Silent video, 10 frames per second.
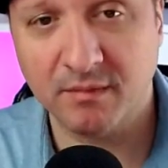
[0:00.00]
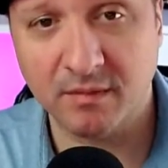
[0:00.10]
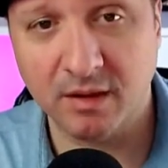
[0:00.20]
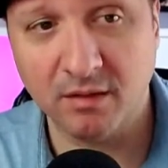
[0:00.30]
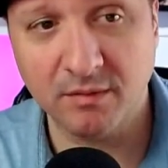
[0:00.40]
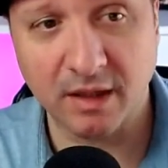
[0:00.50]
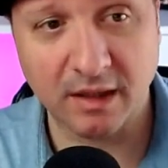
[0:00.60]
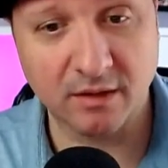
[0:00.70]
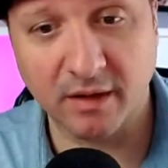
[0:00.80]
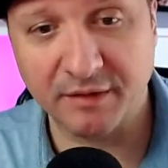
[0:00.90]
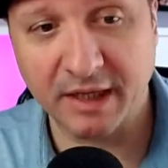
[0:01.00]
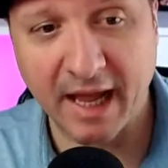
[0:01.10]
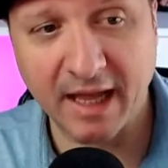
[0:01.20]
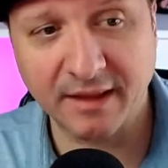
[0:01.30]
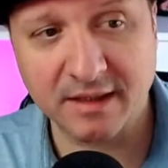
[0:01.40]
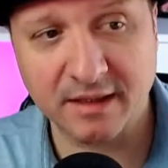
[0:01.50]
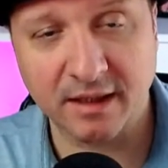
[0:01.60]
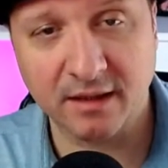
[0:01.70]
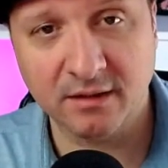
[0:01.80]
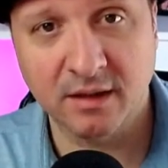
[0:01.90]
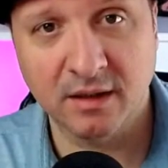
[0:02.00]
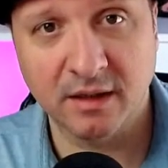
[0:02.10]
you have an ad that's there.